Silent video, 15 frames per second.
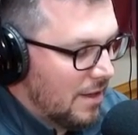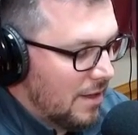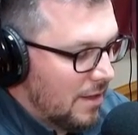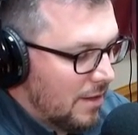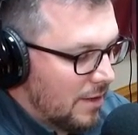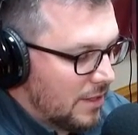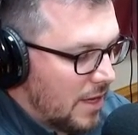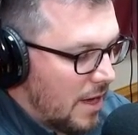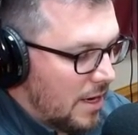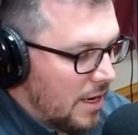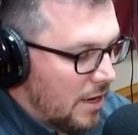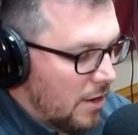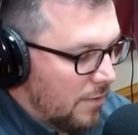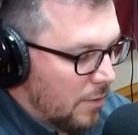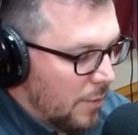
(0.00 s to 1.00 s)
I'm excited to
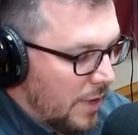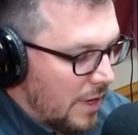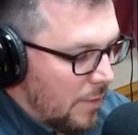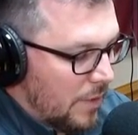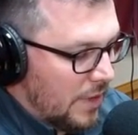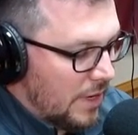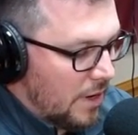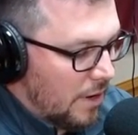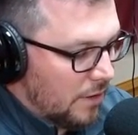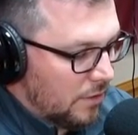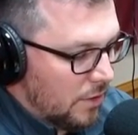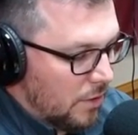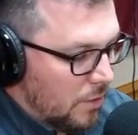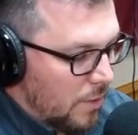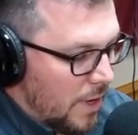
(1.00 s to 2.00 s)
hear from him. And then
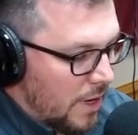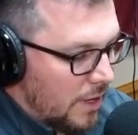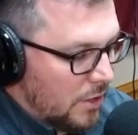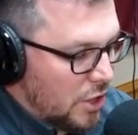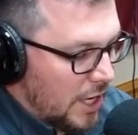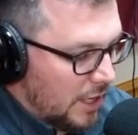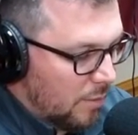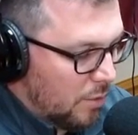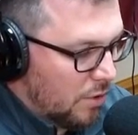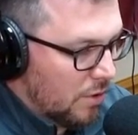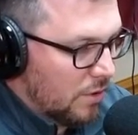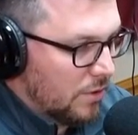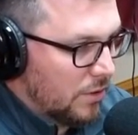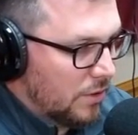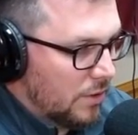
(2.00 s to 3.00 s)
also Jacob
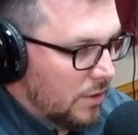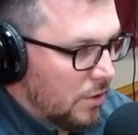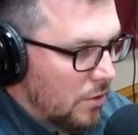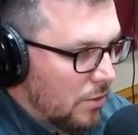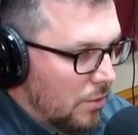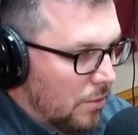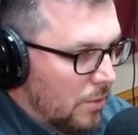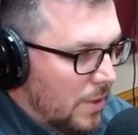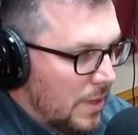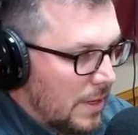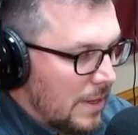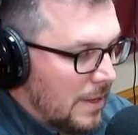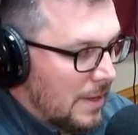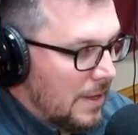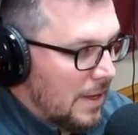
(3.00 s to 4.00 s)
Gruss, who
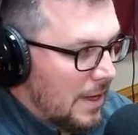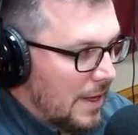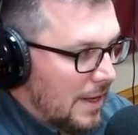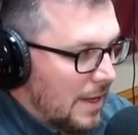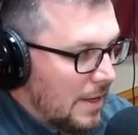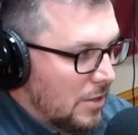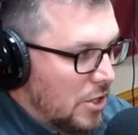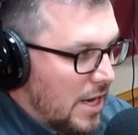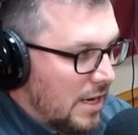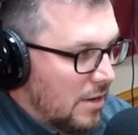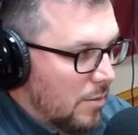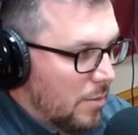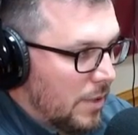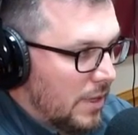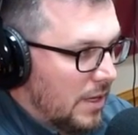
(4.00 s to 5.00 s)

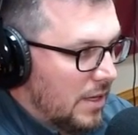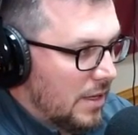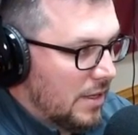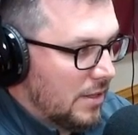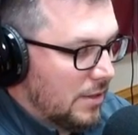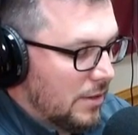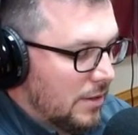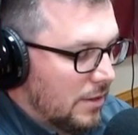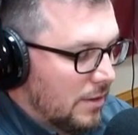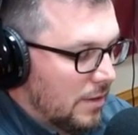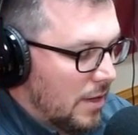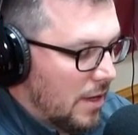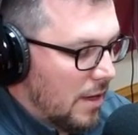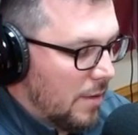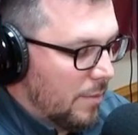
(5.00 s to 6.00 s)
Jacob is
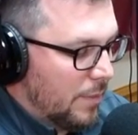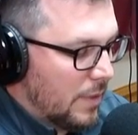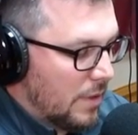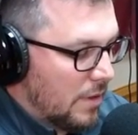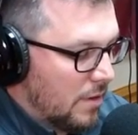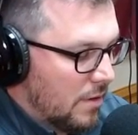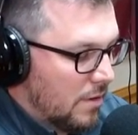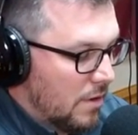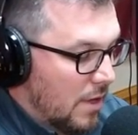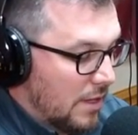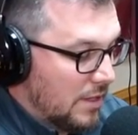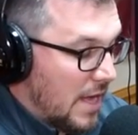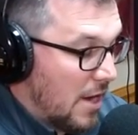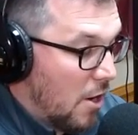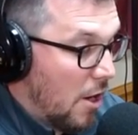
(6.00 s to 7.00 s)
a
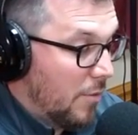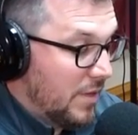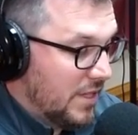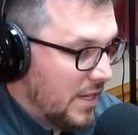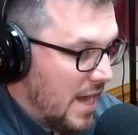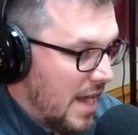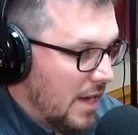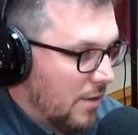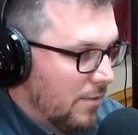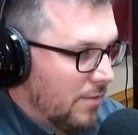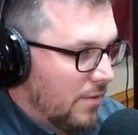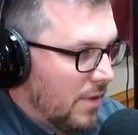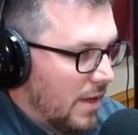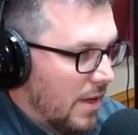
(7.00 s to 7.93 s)
St. Albans native,